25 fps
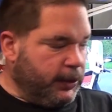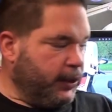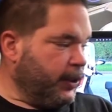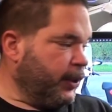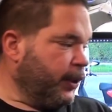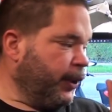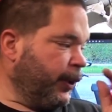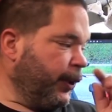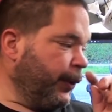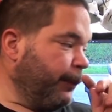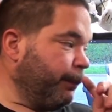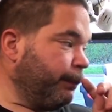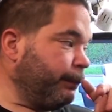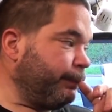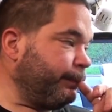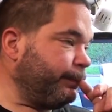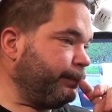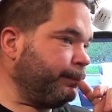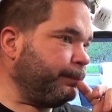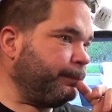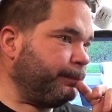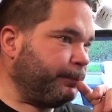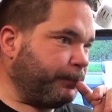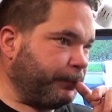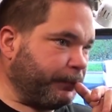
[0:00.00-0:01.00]
Um,
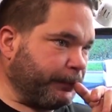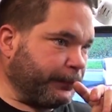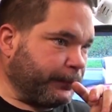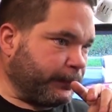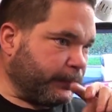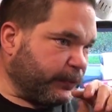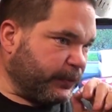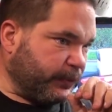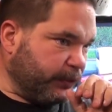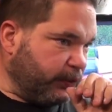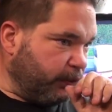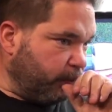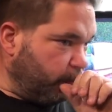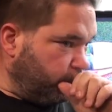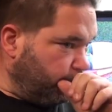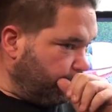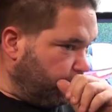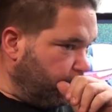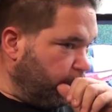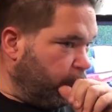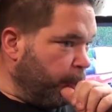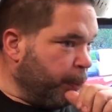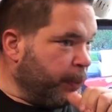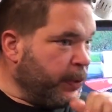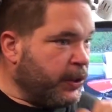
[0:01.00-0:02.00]

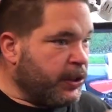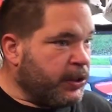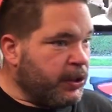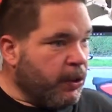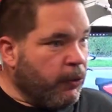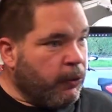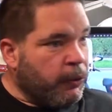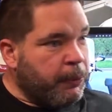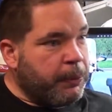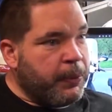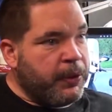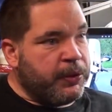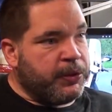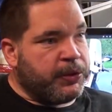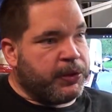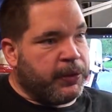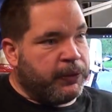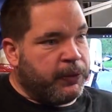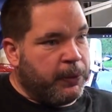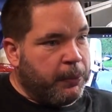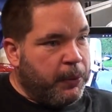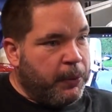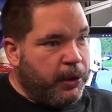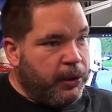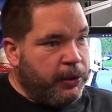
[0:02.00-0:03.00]
we sold most
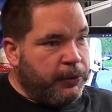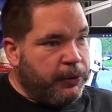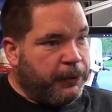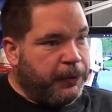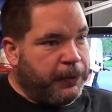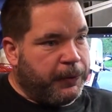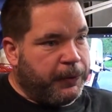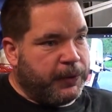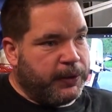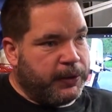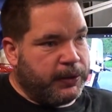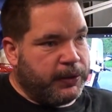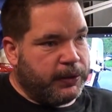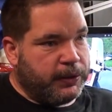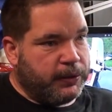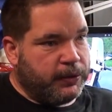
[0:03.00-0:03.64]
of them off.